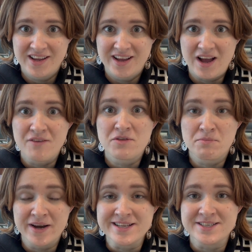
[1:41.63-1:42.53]
of the
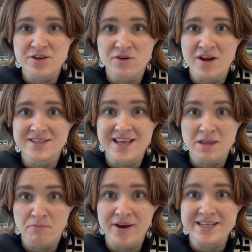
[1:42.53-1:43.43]
brain's neurons and
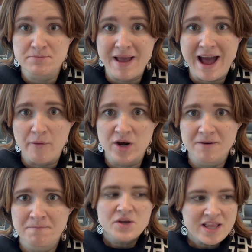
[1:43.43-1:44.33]
the brain's power.
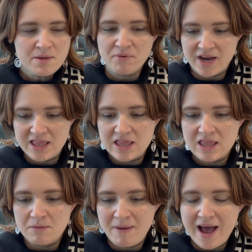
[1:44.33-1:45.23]
In the brain,
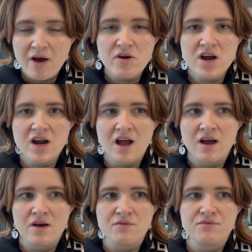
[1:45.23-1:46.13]
the power
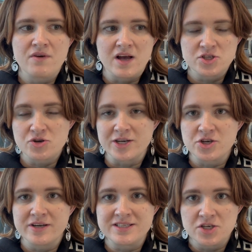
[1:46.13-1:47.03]
of a
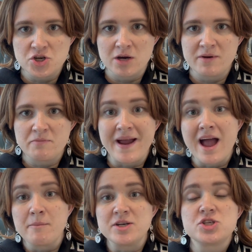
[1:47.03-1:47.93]
structure is determined by
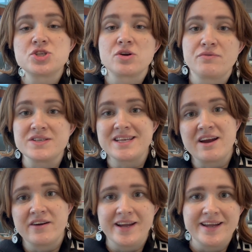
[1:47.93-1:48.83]
how much surface
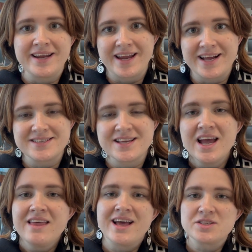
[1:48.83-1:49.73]
area it gets.
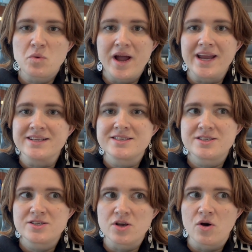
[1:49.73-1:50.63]
That's why it's
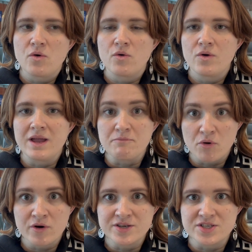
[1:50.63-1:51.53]
so
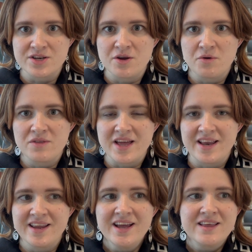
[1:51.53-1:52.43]
important to know
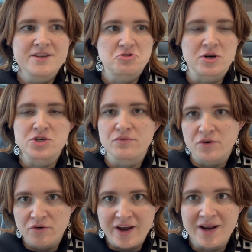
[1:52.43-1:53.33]
that the structure for
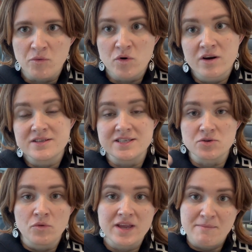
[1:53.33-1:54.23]
creating words is
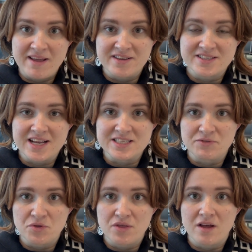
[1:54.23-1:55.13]
only about the size of
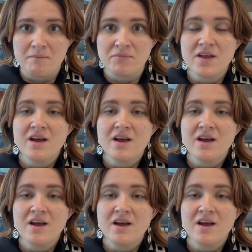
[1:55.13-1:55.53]
your thumb